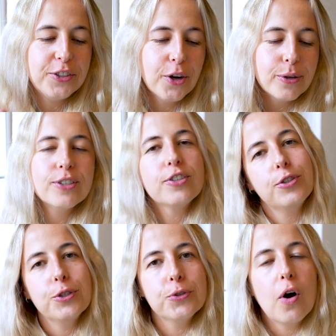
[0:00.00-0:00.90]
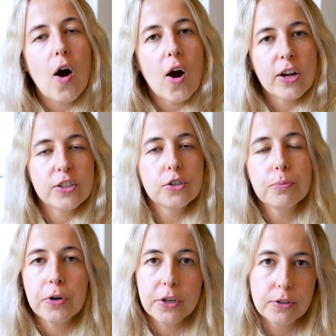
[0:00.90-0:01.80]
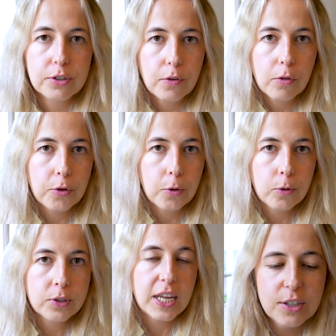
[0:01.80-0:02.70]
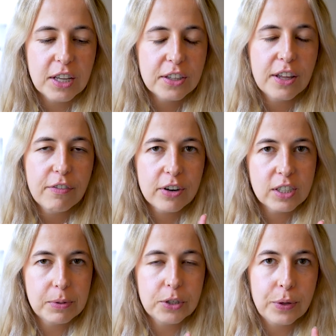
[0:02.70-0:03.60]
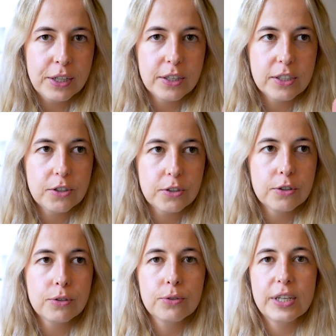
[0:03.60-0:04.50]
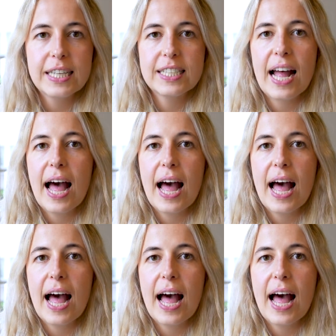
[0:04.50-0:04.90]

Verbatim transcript: Those two are super useful tools. So the difference between these two is